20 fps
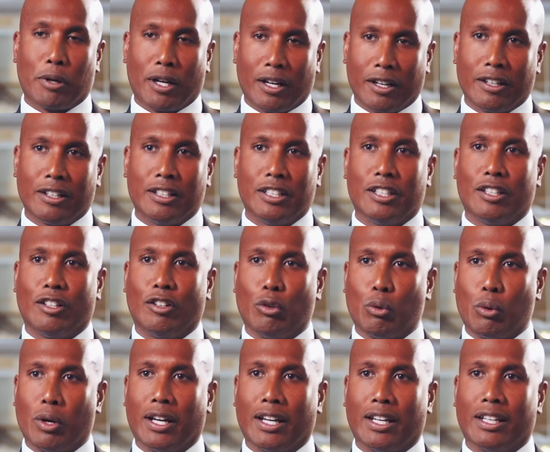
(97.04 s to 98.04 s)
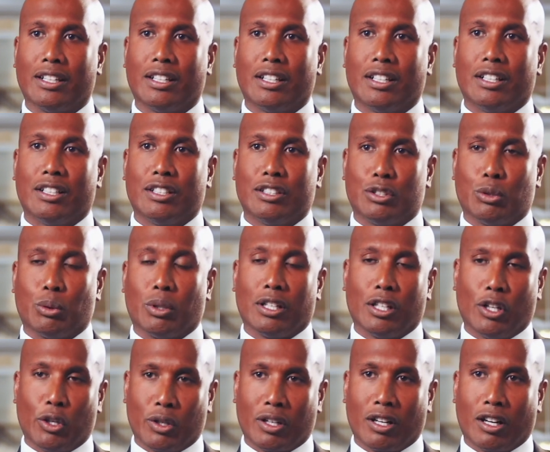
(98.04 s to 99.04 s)
pioneer a way to a
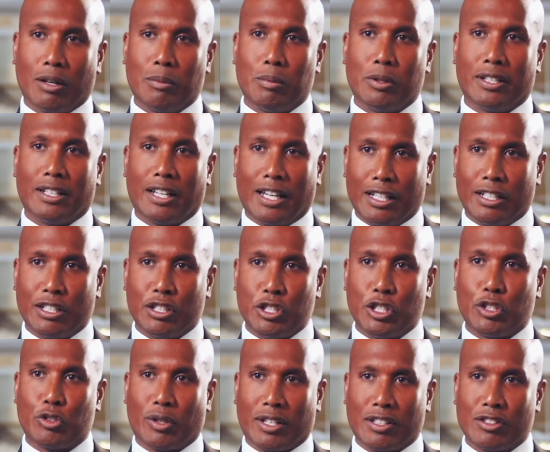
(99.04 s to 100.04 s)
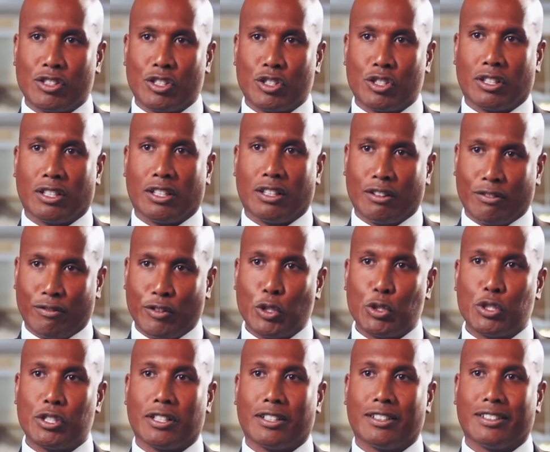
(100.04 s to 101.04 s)
low carbon energy transition in the
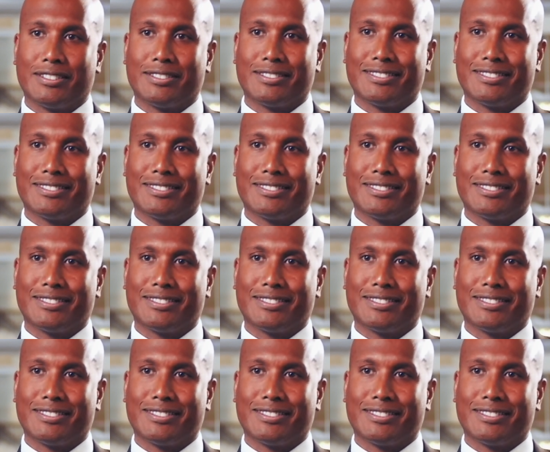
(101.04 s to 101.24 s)
future.